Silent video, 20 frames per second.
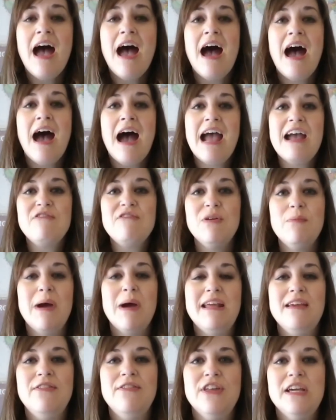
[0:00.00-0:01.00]
Hi,
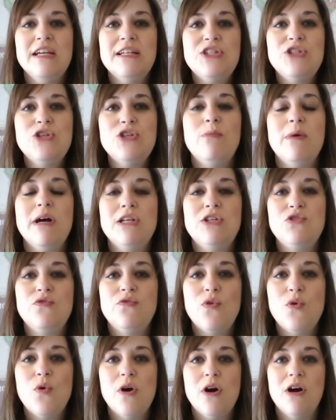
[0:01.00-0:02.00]
everybody. Thanks so much
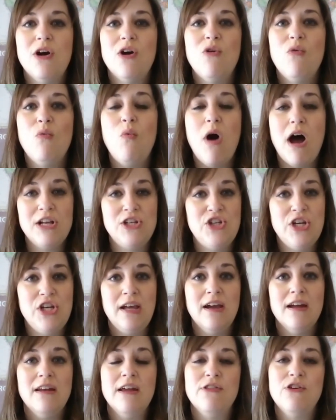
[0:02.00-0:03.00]
for
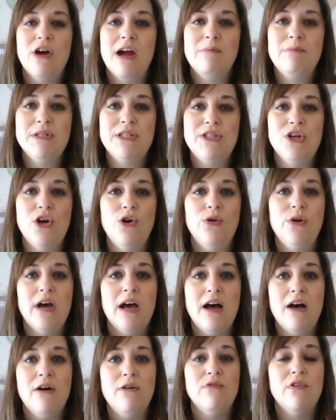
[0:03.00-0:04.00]
watching another episode
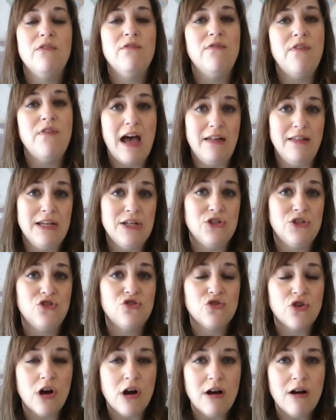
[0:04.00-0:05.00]
of Valley
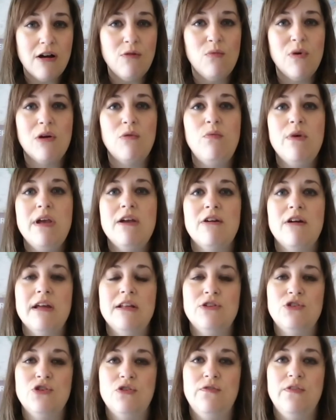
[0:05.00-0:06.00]
Strong, where we are
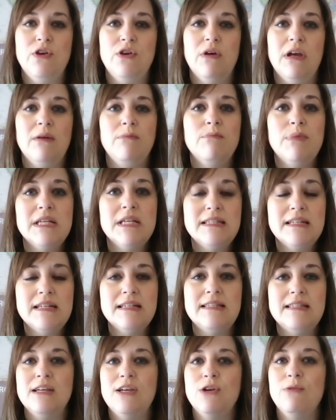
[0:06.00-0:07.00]
interviewing
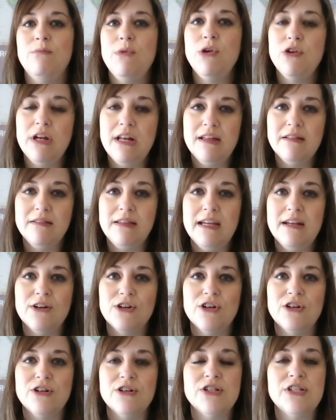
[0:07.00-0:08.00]
business and community
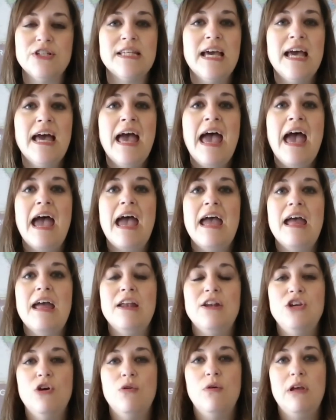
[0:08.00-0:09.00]
leaders
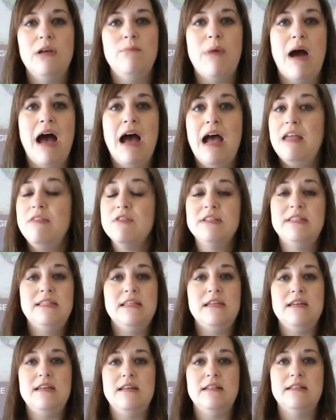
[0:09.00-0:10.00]
and going behind the
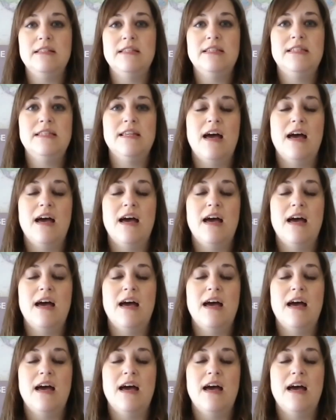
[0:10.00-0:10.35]
scenes